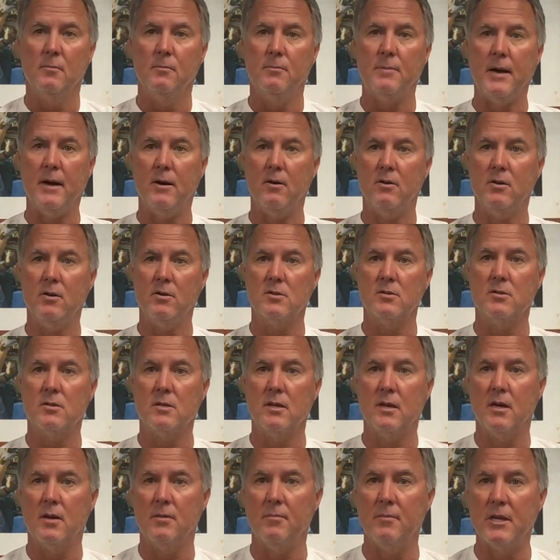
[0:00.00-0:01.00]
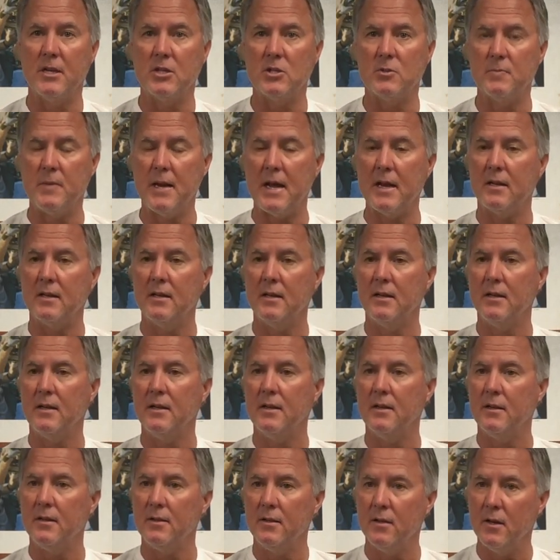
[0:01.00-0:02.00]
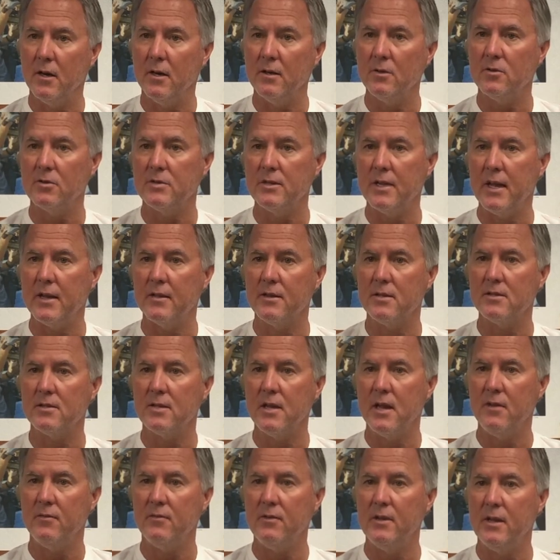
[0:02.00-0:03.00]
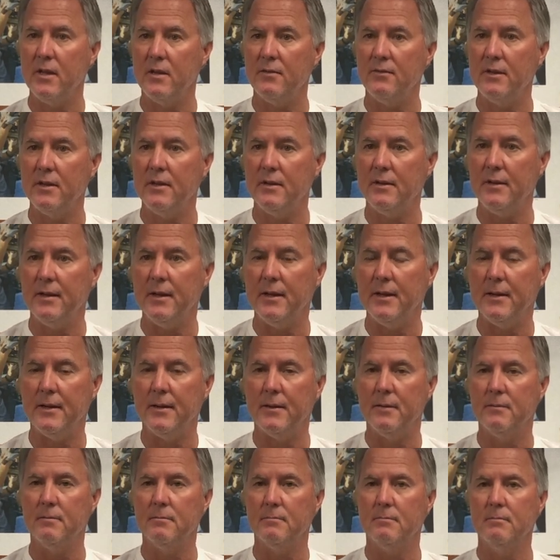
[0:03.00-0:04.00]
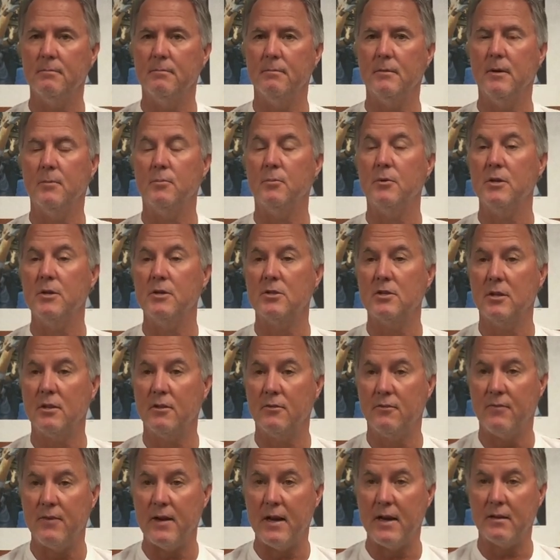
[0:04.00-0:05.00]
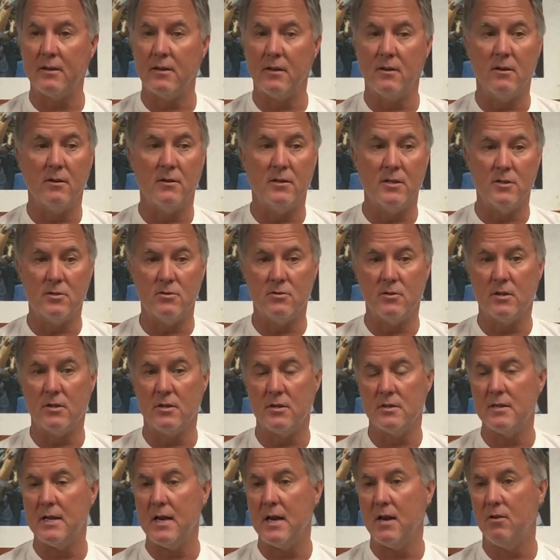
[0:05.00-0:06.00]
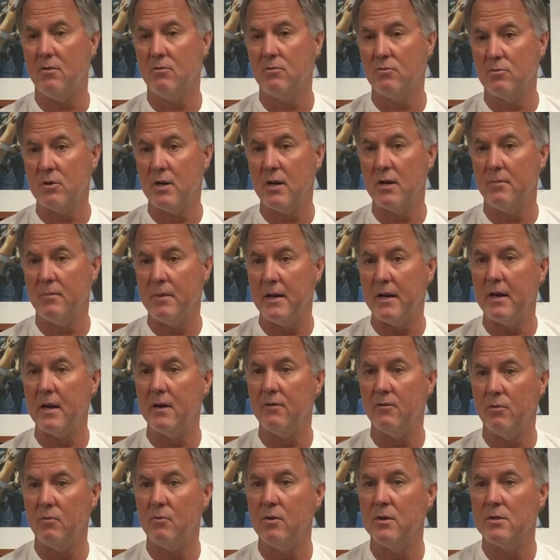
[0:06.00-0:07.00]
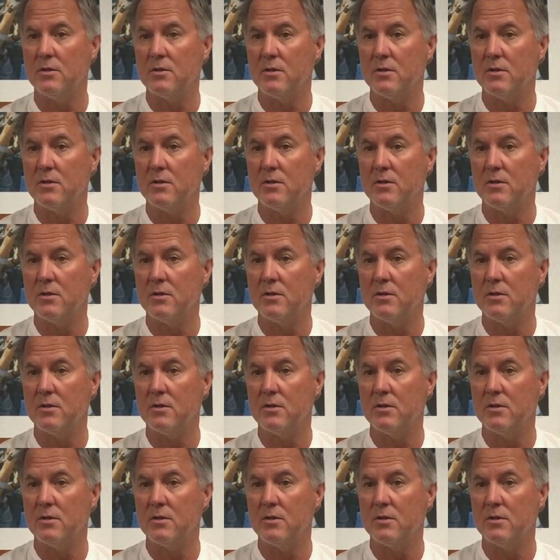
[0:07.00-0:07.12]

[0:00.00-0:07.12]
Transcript: parents expect it and understand the safety of it, and appreciate the fact that our district is now trying to make everyone